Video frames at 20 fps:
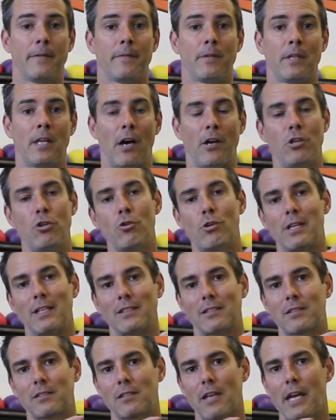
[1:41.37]
Now you can
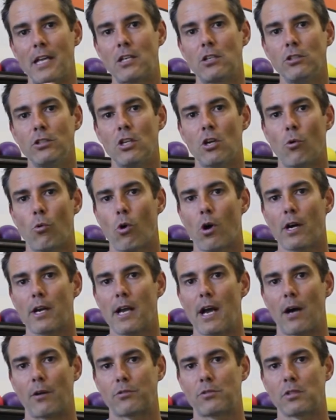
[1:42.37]
cycle your
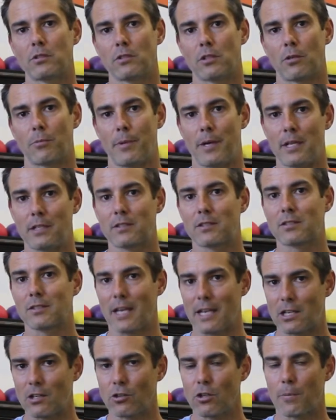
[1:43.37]
workouts a little bit,
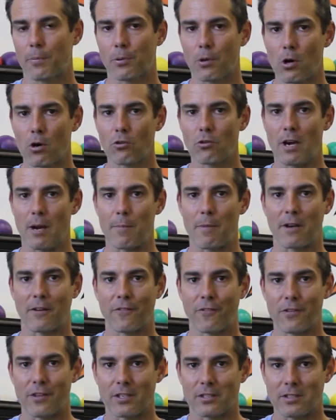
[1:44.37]
cycle the programming
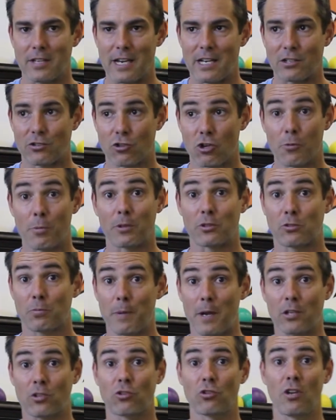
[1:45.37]
for this age group,
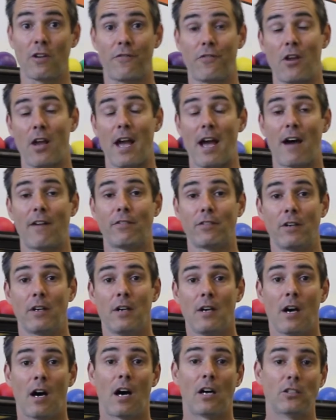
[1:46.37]
especially if you have
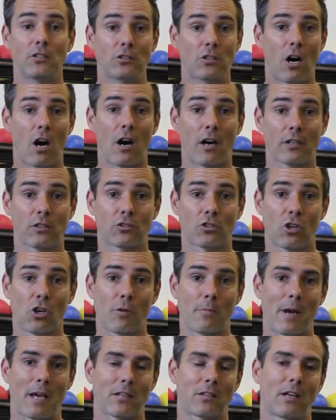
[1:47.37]
a
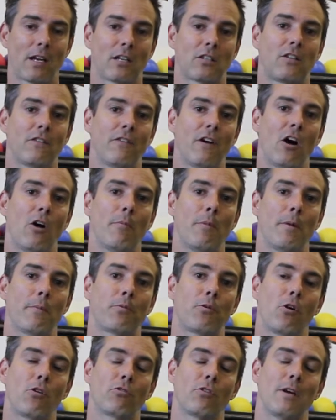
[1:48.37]
long-term athletic development
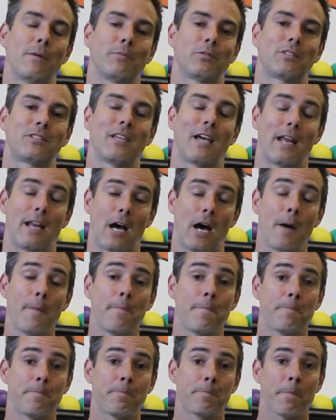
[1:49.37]
program set up,